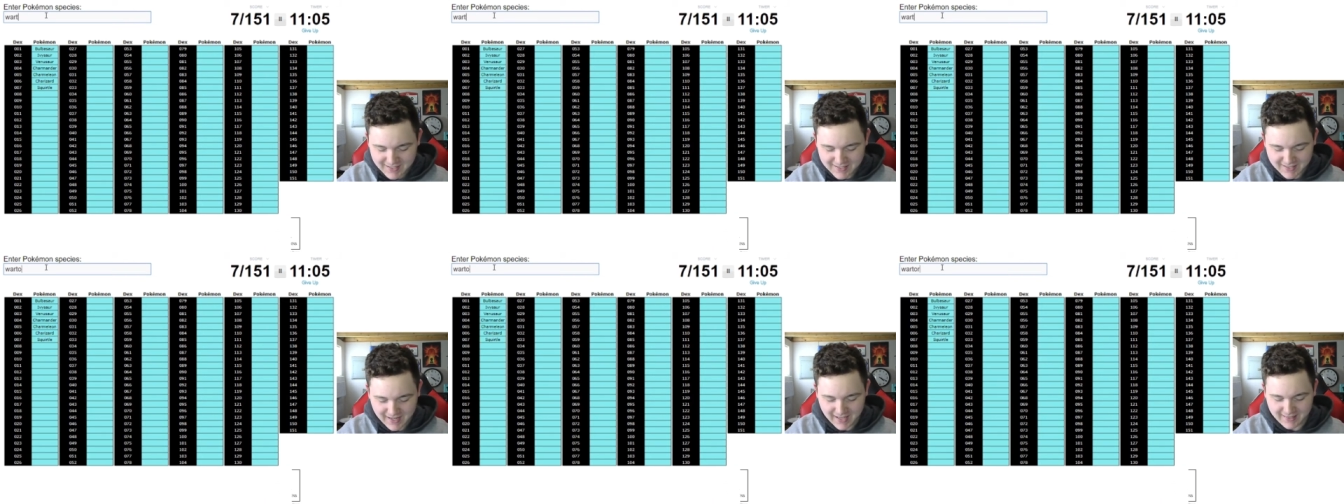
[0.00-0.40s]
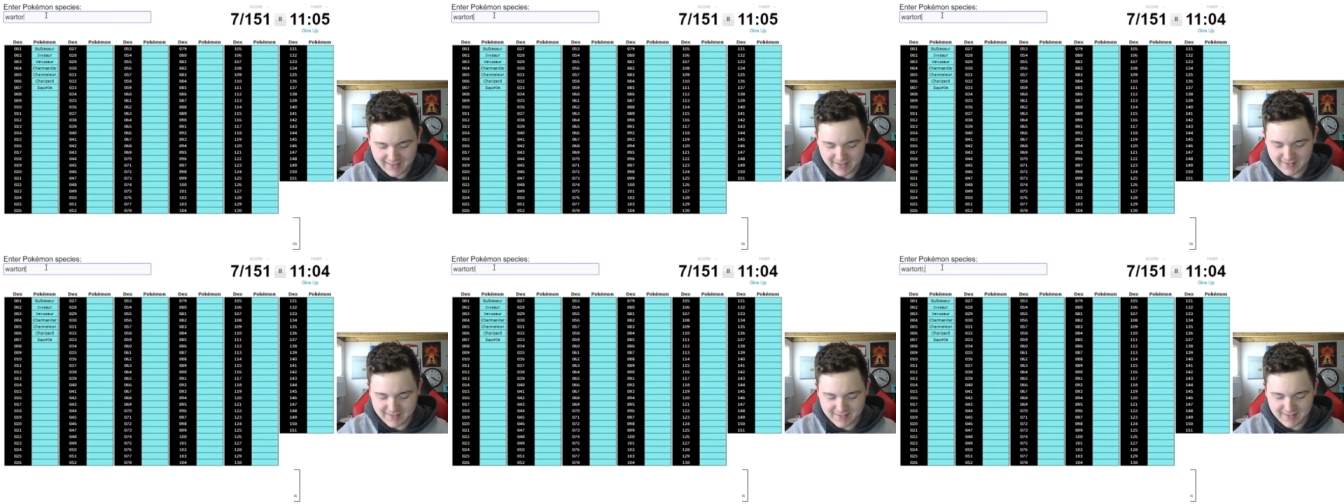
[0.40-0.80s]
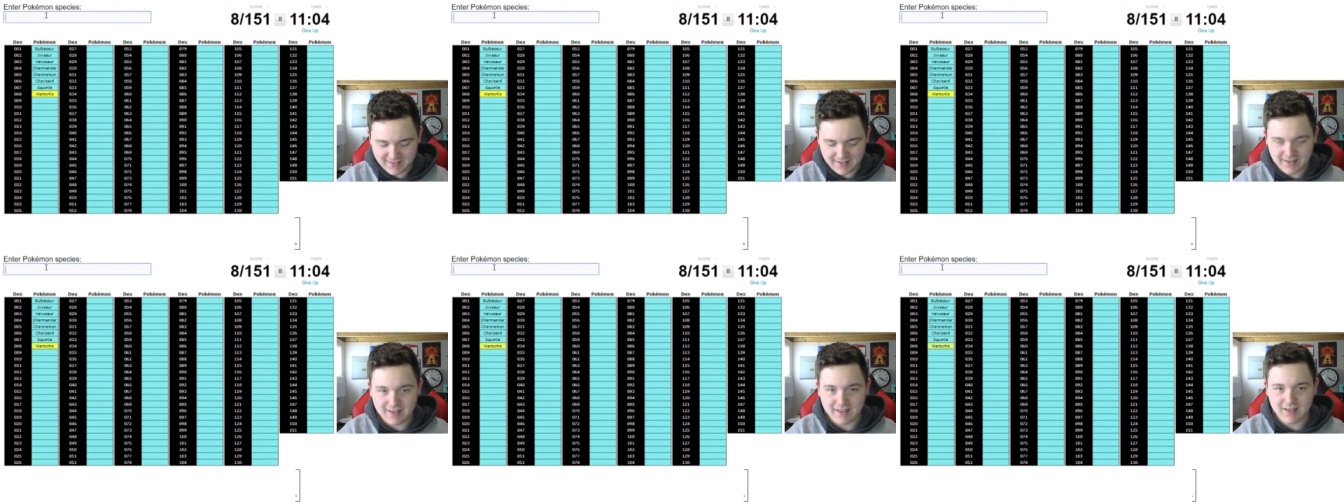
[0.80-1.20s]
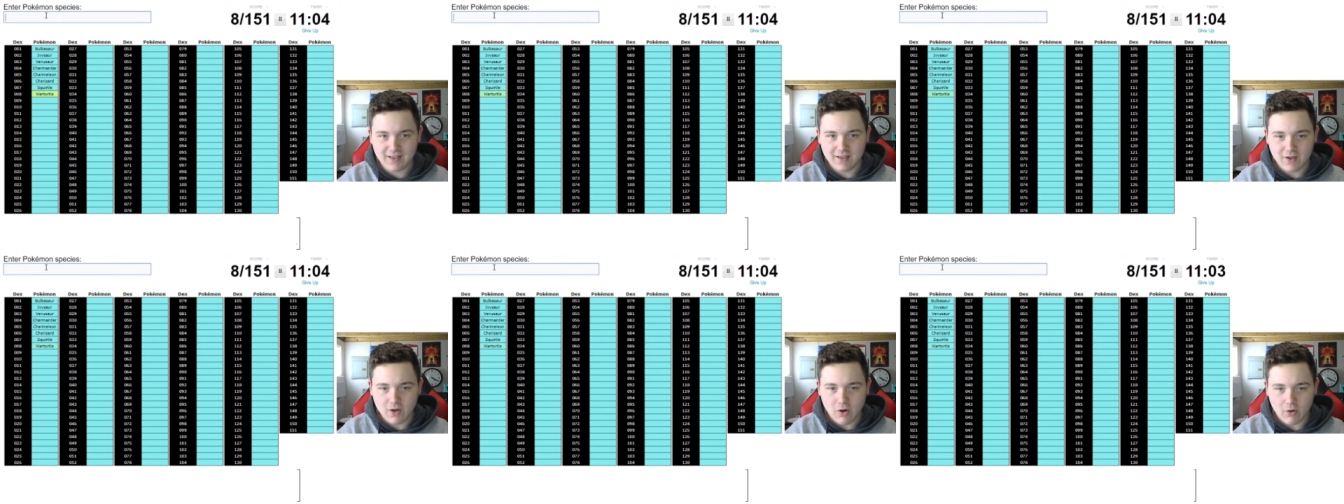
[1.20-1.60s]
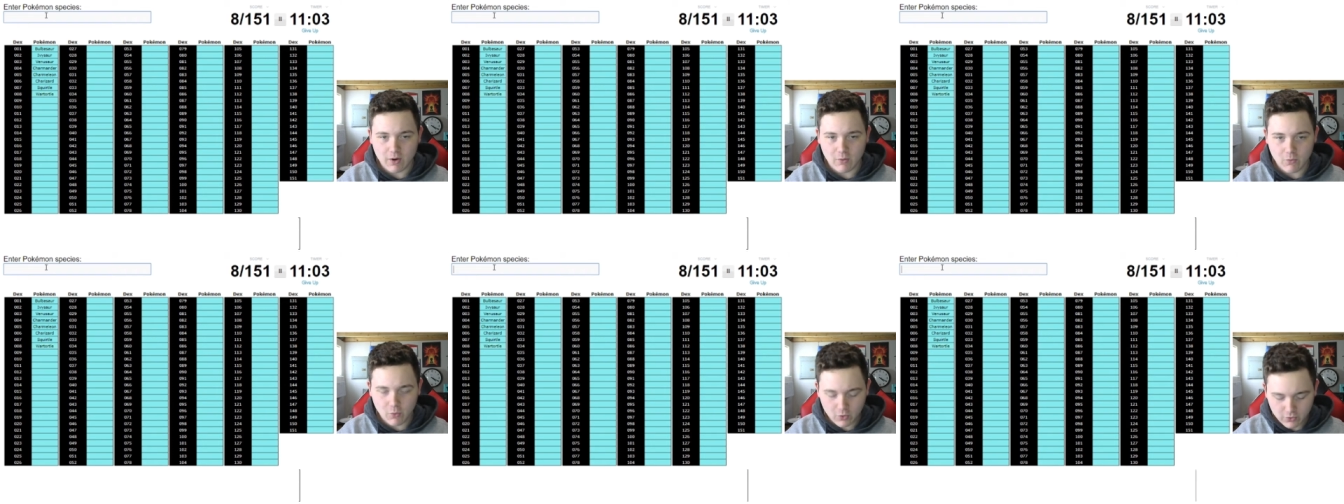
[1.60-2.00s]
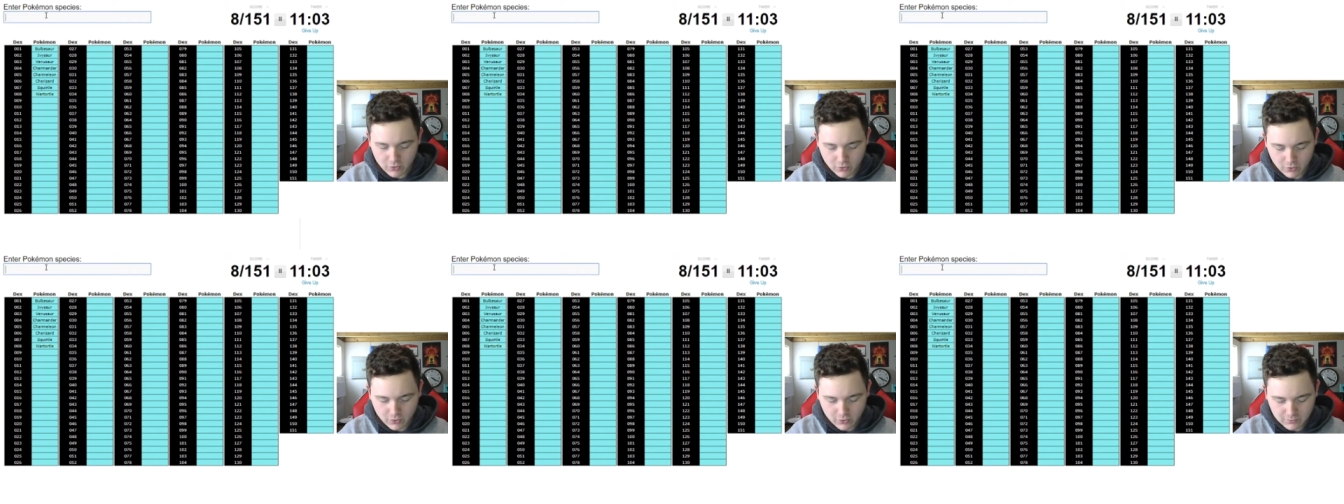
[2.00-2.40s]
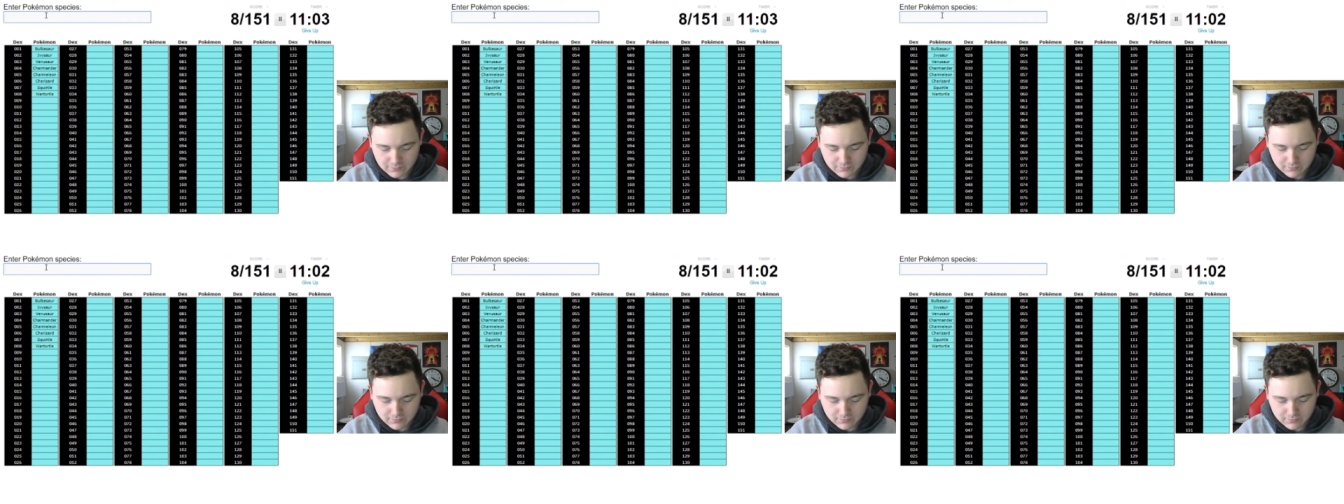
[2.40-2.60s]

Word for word: at this. Alright, Wartortle.